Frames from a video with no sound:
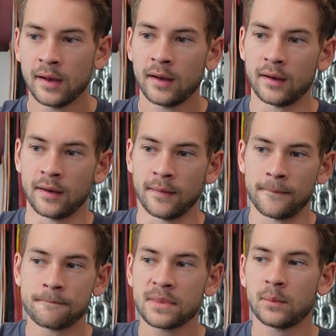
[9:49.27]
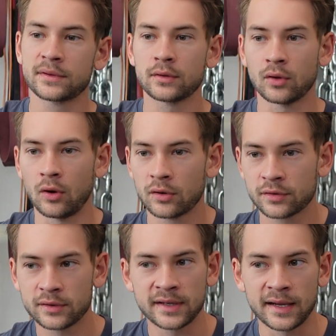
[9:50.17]
But the longer
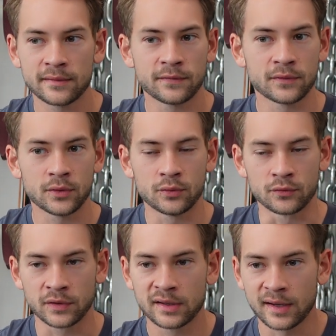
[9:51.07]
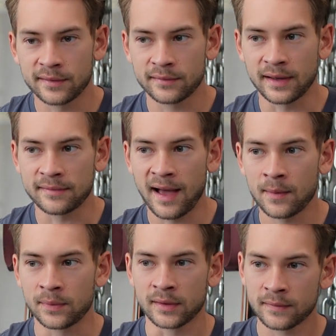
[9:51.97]
it takes for you to realize that that's
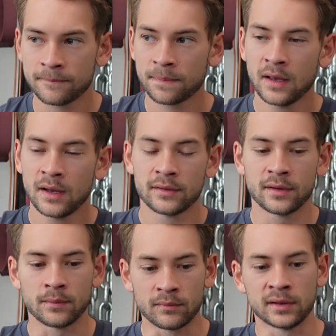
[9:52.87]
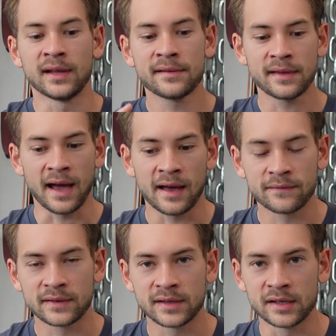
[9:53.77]
happening, the less
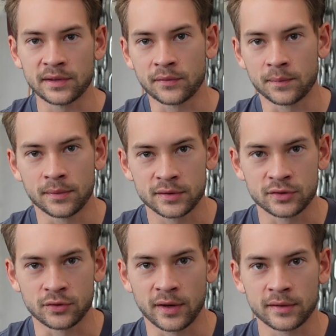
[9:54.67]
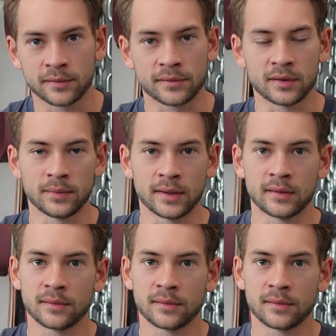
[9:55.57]
advantageous of a position your ankle is going to be in.